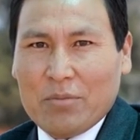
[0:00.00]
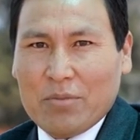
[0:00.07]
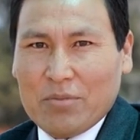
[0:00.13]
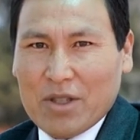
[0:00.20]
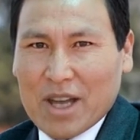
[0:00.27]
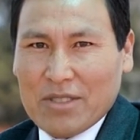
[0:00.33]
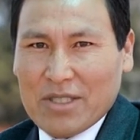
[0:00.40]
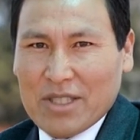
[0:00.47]

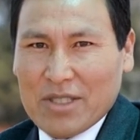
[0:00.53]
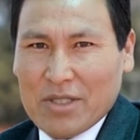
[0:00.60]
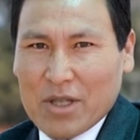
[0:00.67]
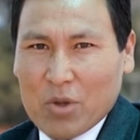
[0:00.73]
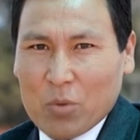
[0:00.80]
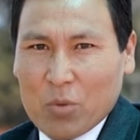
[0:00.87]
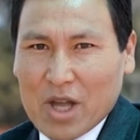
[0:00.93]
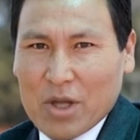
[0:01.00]
Finally,
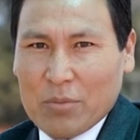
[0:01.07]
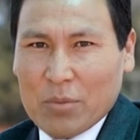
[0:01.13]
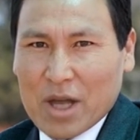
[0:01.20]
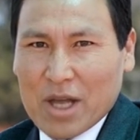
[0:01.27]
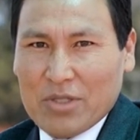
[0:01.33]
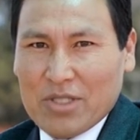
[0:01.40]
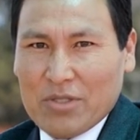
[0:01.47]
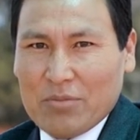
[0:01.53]
we
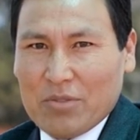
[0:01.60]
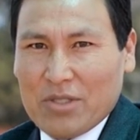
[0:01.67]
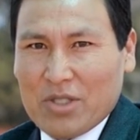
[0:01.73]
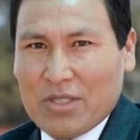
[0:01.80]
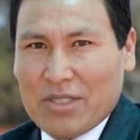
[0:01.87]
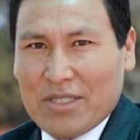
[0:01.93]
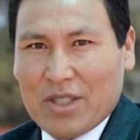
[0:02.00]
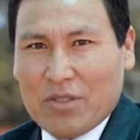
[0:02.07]
compare the
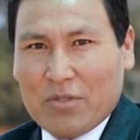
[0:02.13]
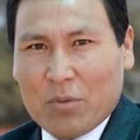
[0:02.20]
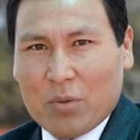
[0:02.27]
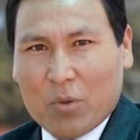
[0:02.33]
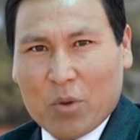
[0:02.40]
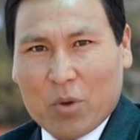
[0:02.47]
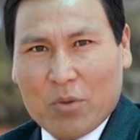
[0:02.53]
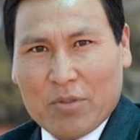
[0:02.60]
efficiency of the
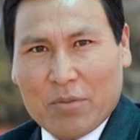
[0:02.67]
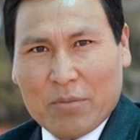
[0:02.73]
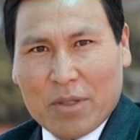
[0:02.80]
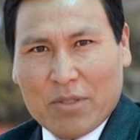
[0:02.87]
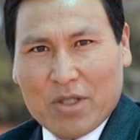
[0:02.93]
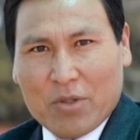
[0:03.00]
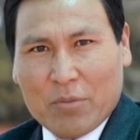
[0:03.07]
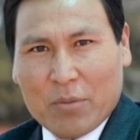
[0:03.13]
proposed
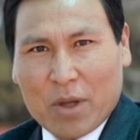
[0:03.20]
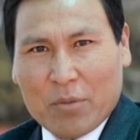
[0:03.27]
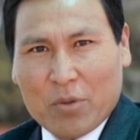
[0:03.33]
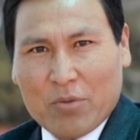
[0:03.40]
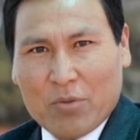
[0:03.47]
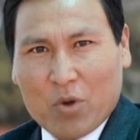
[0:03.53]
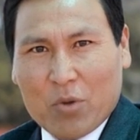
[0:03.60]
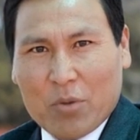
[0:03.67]
method by
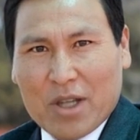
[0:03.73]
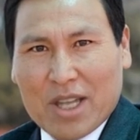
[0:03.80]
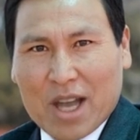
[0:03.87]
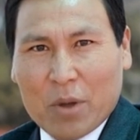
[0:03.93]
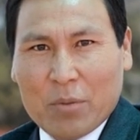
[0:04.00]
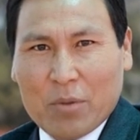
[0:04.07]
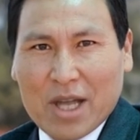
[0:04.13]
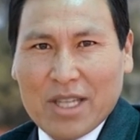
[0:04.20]
performing
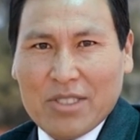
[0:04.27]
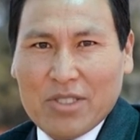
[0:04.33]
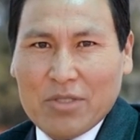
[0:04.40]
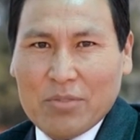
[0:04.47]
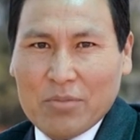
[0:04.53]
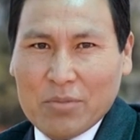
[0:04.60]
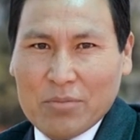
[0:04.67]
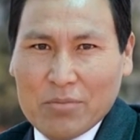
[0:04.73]

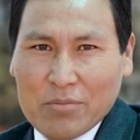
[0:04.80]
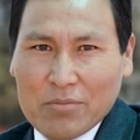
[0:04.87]
comprehensive